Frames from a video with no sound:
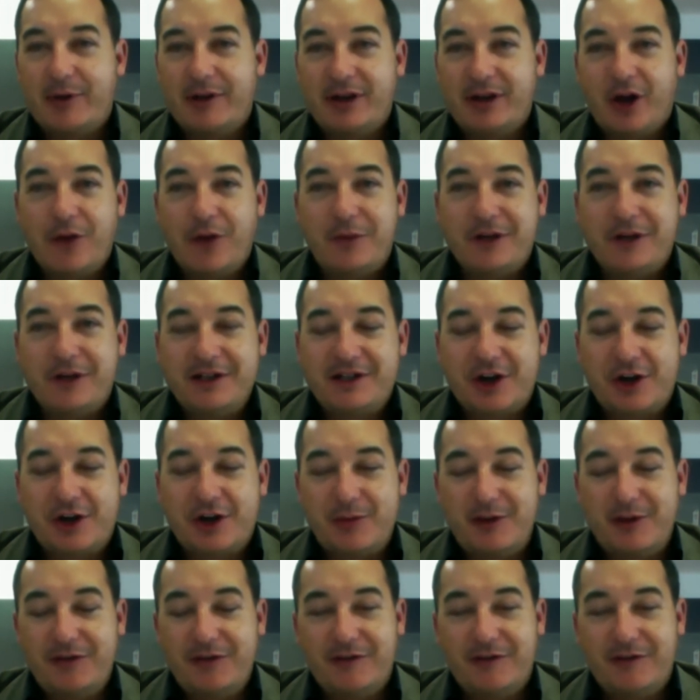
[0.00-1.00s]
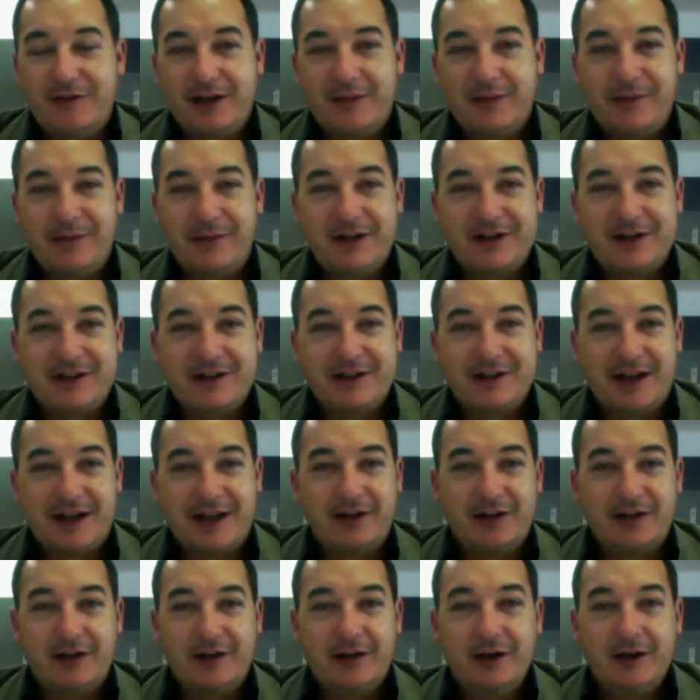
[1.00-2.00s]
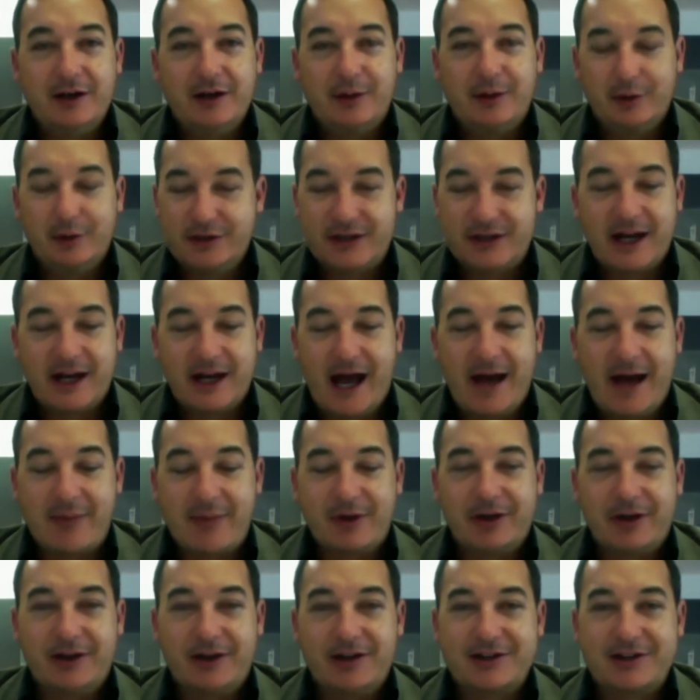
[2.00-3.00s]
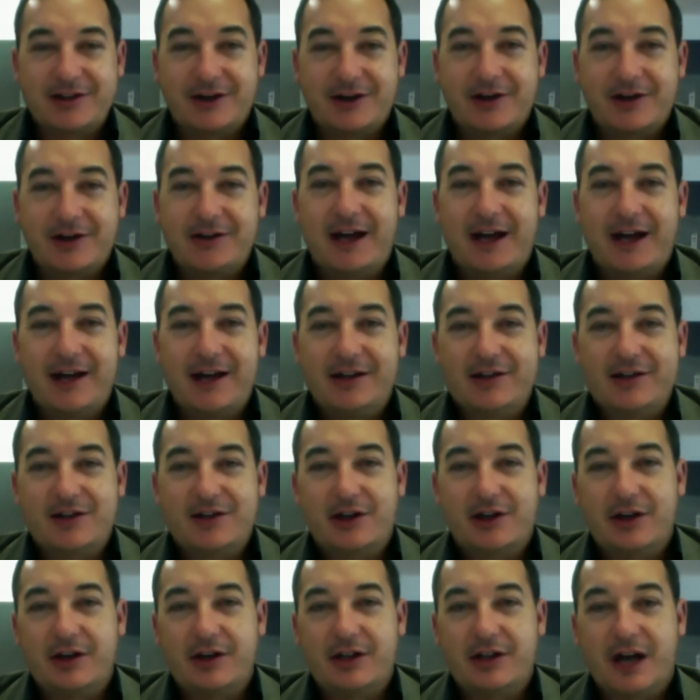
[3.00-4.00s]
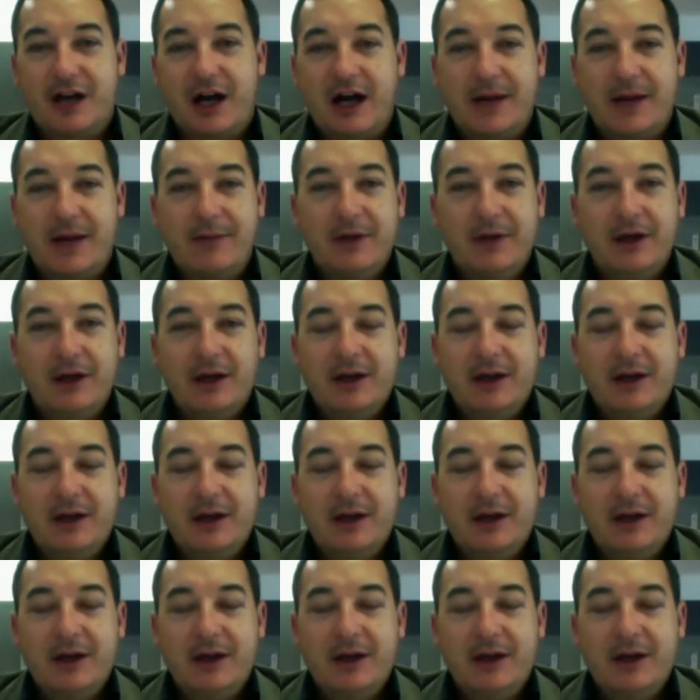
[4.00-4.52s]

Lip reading: the opening ceremony for the Olympics in London is going to happen at a certain date at a certain time.